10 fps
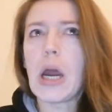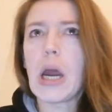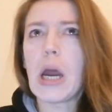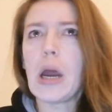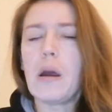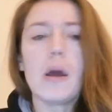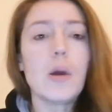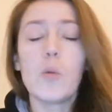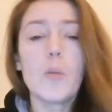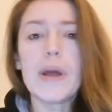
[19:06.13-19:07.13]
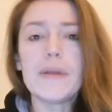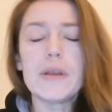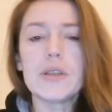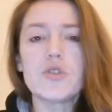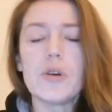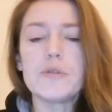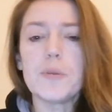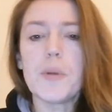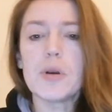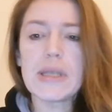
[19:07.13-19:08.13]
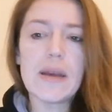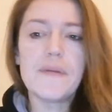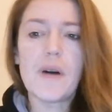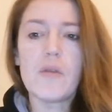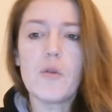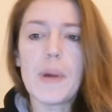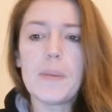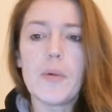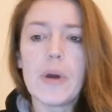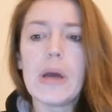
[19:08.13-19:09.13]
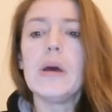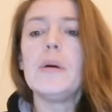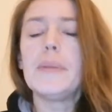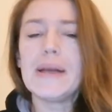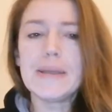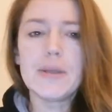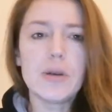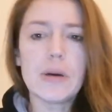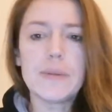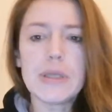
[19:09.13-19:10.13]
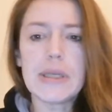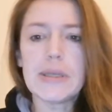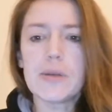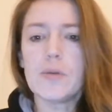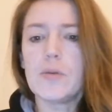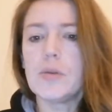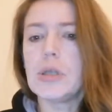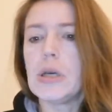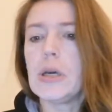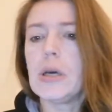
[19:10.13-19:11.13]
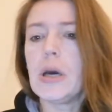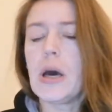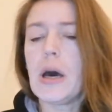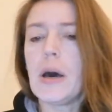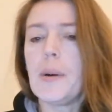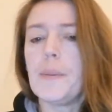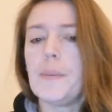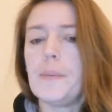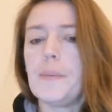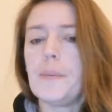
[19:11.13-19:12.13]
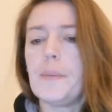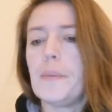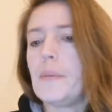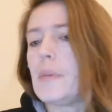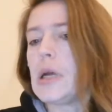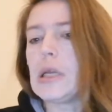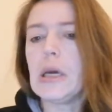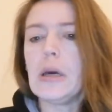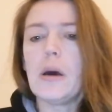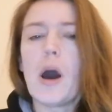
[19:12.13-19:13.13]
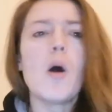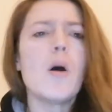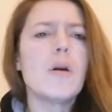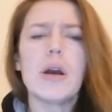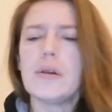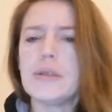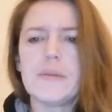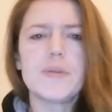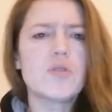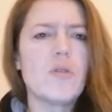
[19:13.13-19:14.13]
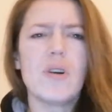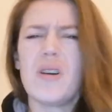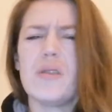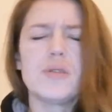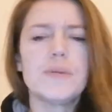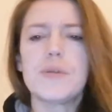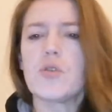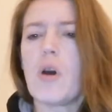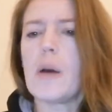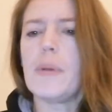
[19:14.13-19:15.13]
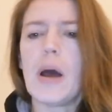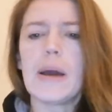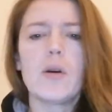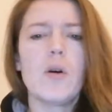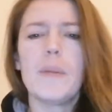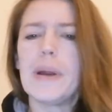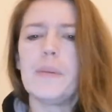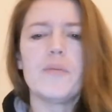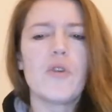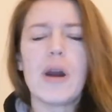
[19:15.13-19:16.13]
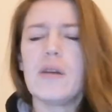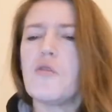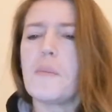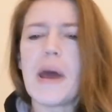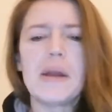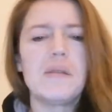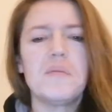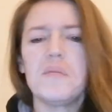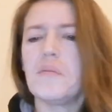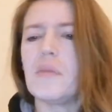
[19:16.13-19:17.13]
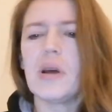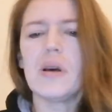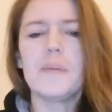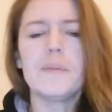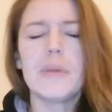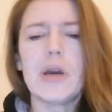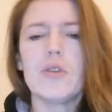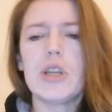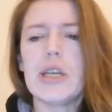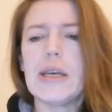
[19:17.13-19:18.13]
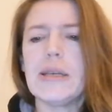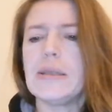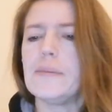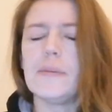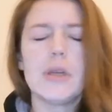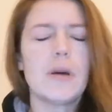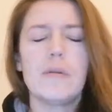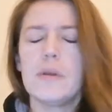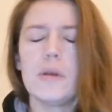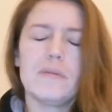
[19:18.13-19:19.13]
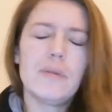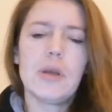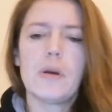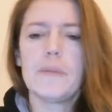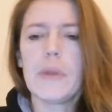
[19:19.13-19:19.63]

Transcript: Eh, it will be in the description box if I remember it. Please do come to Discord. Um, and yeah. Oh, and go and subscribe. Oh, subscribe, like, comment, pray, repent. Um, get on your knees. You know, the, you know.